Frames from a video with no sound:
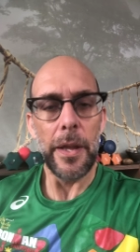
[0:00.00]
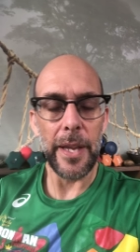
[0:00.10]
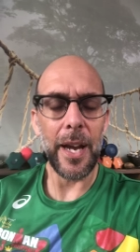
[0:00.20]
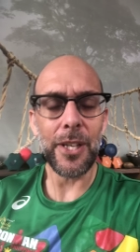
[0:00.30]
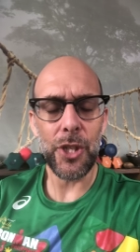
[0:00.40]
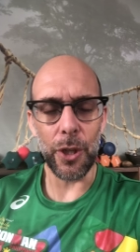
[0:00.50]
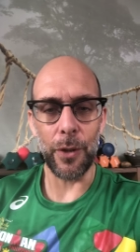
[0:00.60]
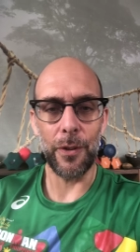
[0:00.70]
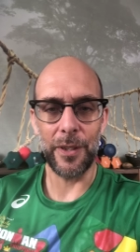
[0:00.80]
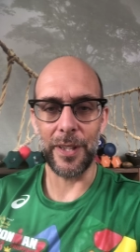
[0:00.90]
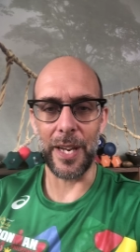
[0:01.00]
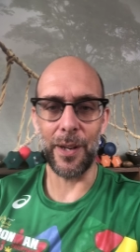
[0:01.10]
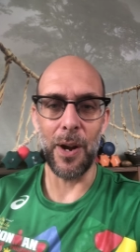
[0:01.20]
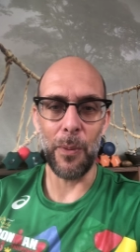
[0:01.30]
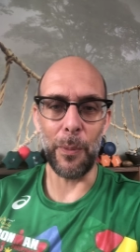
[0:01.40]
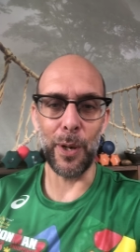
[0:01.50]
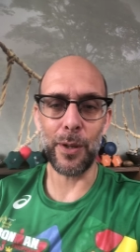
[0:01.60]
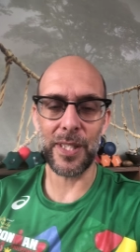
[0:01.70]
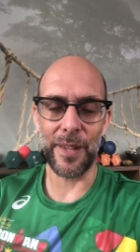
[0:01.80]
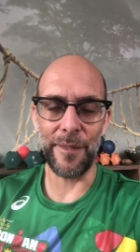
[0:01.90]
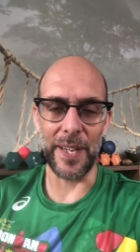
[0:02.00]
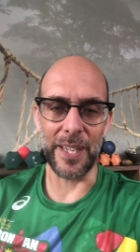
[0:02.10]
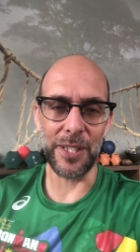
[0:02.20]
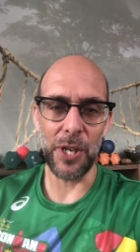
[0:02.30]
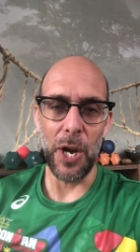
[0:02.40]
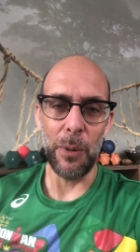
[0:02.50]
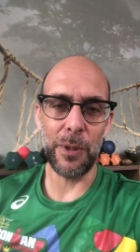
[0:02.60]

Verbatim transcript: The actual thing, when we looked at the figures,